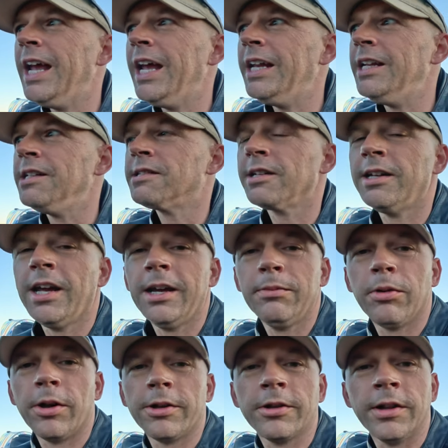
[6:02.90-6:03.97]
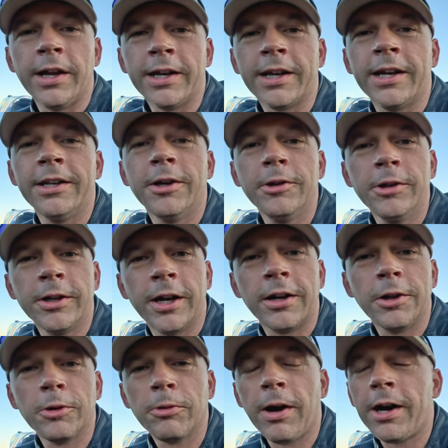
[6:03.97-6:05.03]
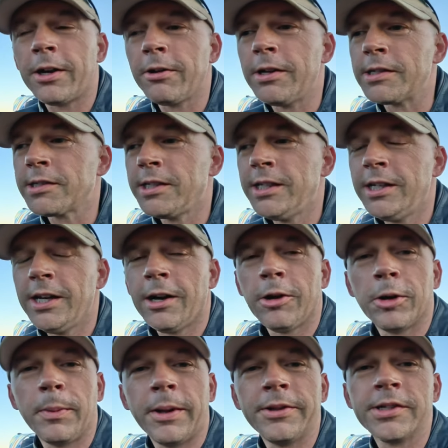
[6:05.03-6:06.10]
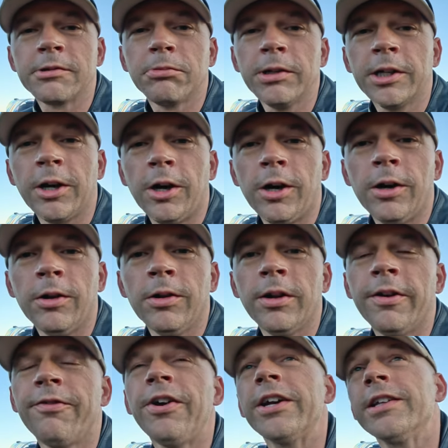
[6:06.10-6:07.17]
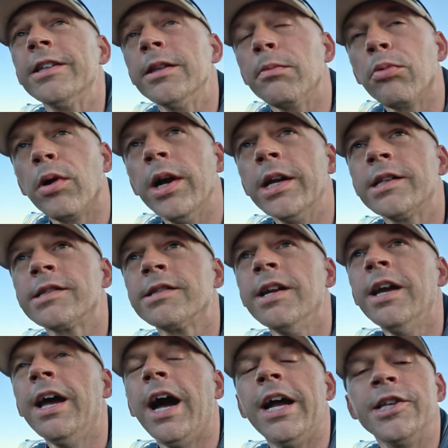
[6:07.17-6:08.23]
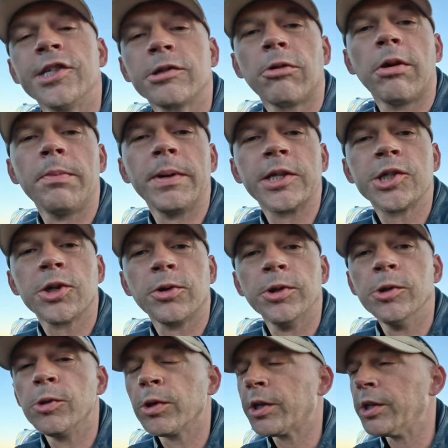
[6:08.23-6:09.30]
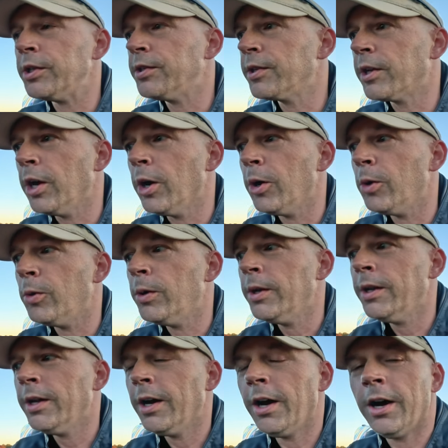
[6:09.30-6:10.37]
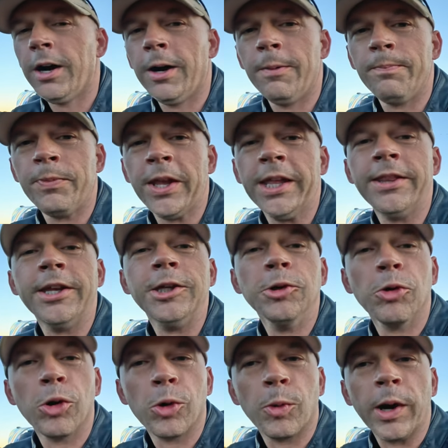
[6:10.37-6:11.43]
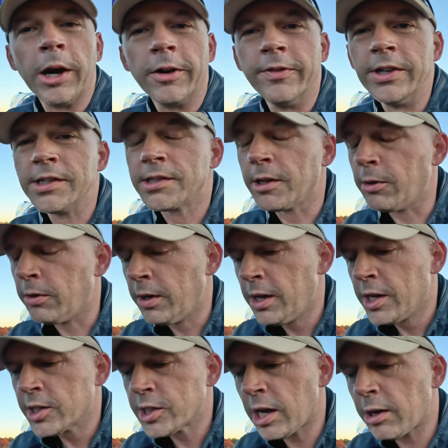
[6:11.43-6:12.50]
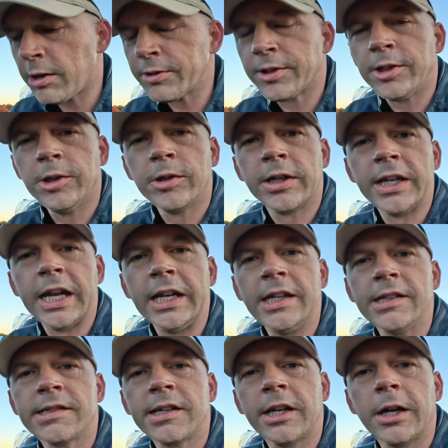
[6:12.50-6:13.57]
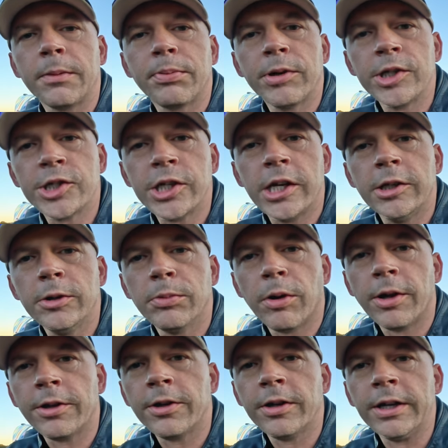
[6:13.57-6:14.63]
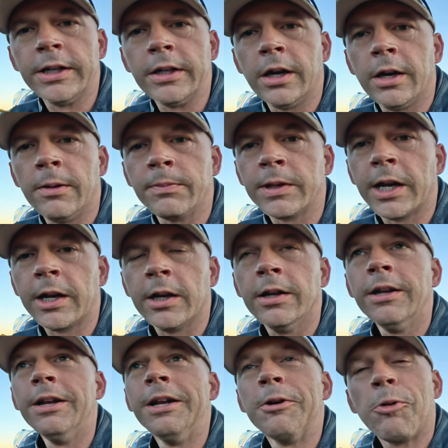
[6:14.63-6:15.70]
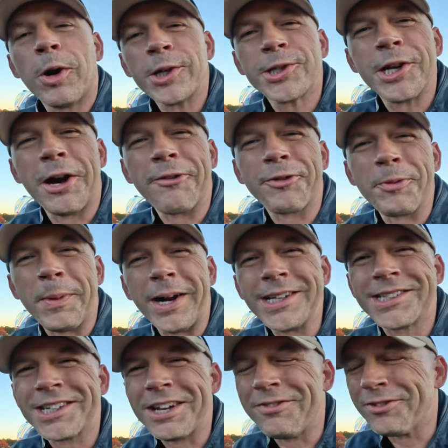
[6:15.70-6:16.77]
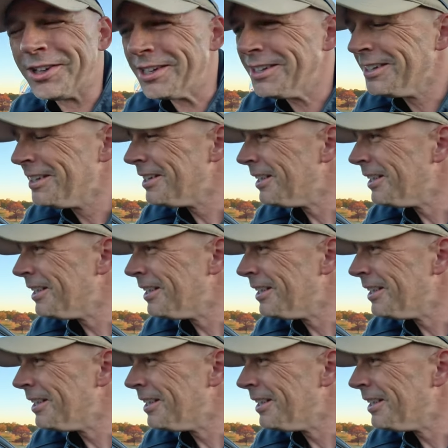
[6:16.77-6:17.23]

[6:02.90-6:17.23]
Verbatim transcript: and he said, hey brother, like, I know you got a Low Rider ST. I heard about this recall affecting the brakes. I just want to make sure you were good to go, and that you were aware of it. So shout out to you, Canadian Saint. I appreciate you, brother, and kind of watching out for my safety.